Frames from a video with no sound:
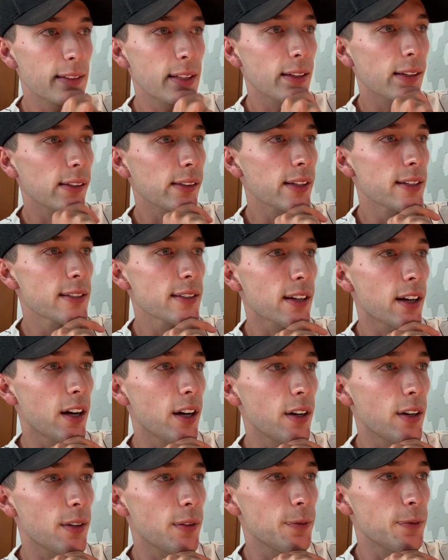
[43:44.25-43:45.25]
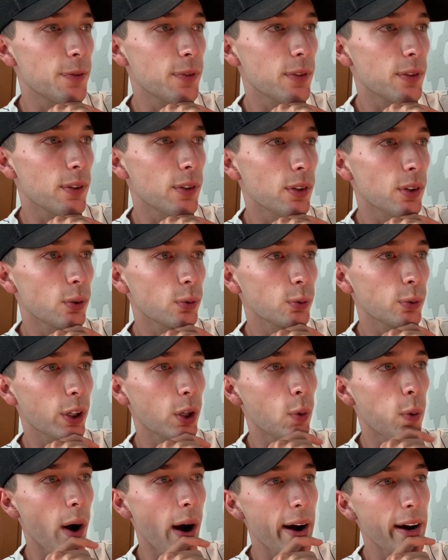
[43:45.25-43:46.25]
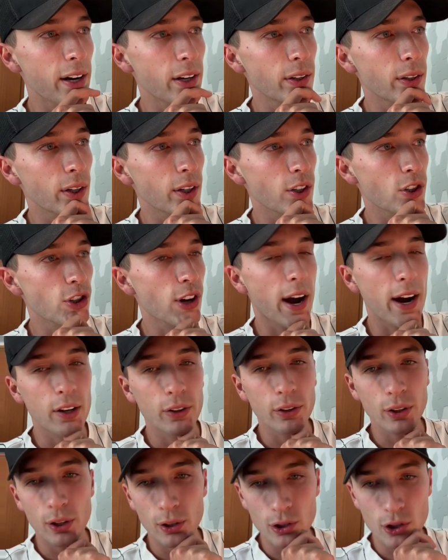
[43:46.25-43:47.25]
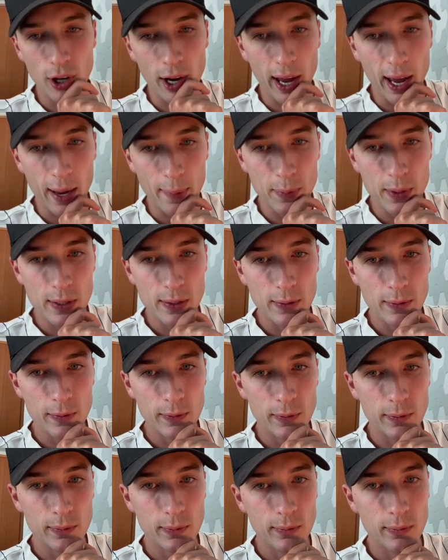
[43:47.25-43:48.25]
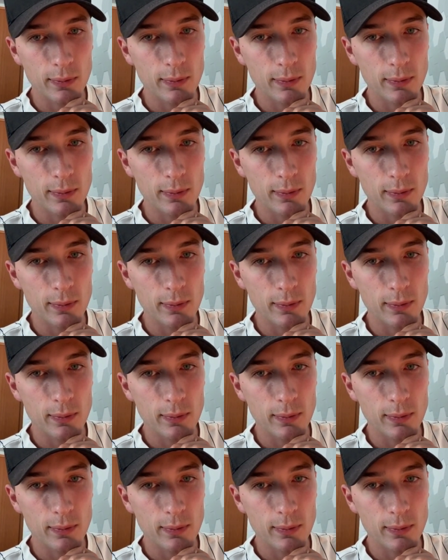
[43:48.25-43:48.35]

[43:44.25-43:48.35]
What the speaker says: into the list of required childhood jabs